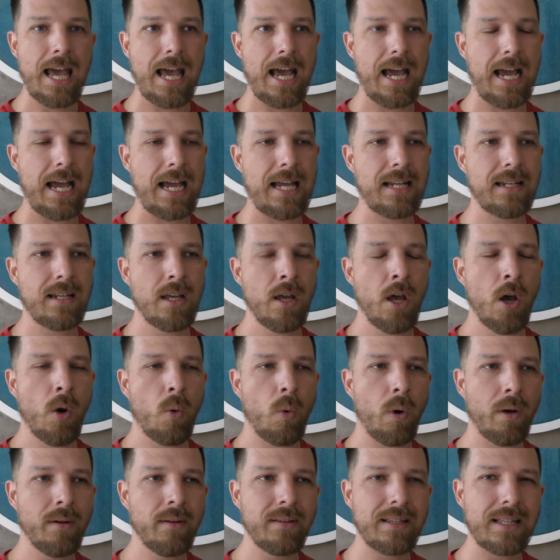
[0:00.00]
And
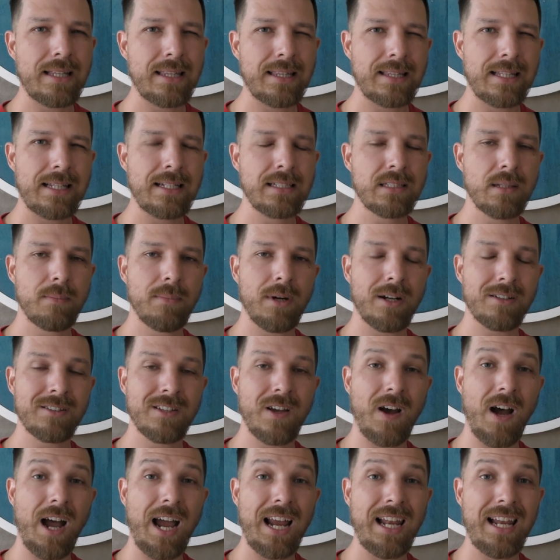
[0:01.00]
one of the things about
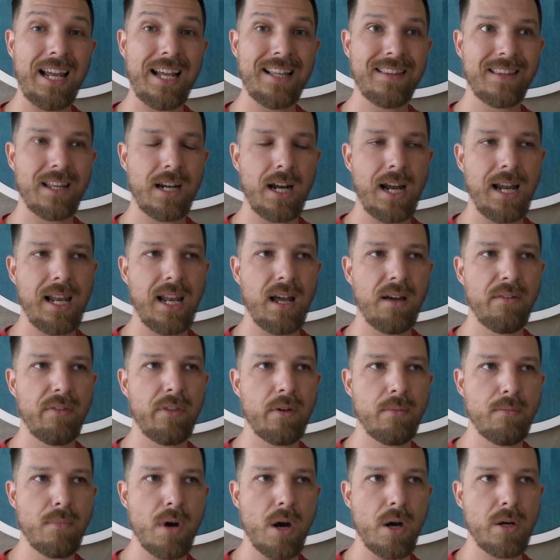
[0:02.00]
Thailand that I love
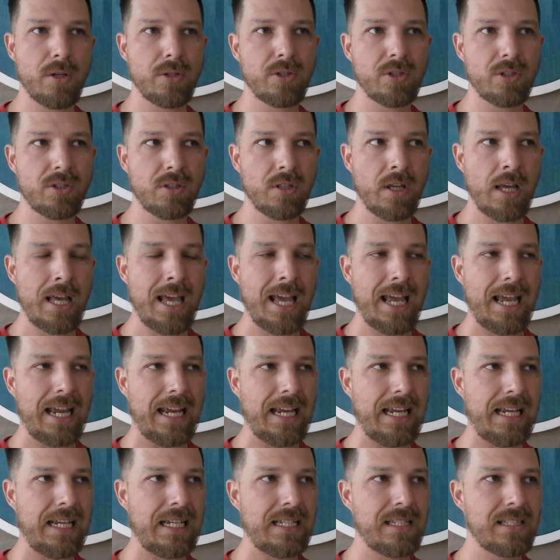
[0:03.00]
the most
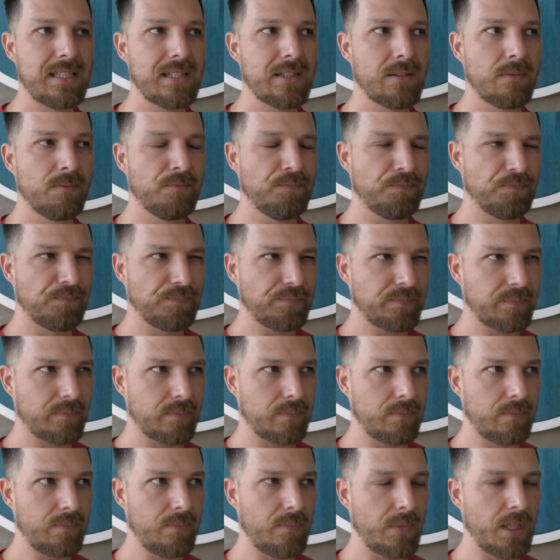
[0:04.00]
is,
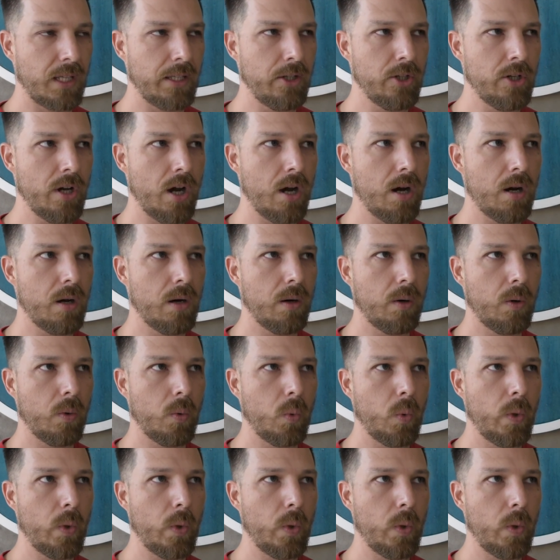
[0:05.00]
you know,